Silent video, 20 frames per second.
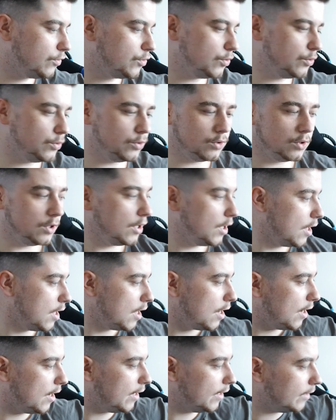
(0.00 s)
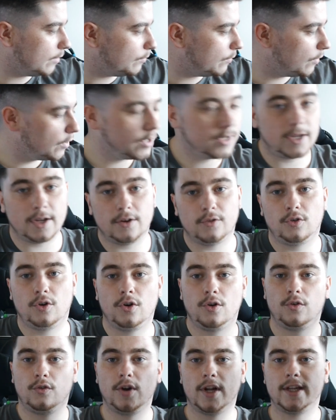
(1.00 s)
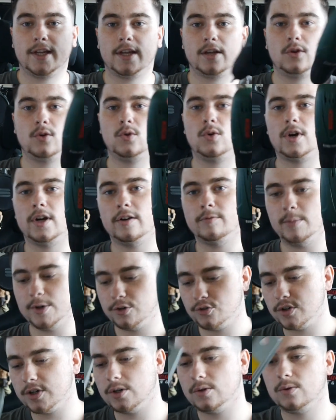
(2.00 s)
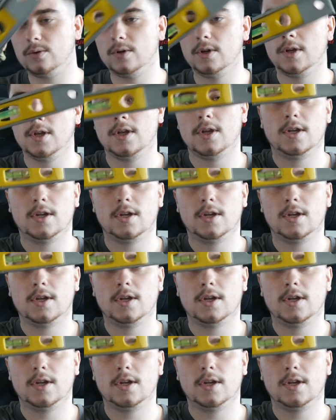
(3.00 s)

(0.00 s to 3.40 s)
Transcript: So I am getting ready to go. I have my drill,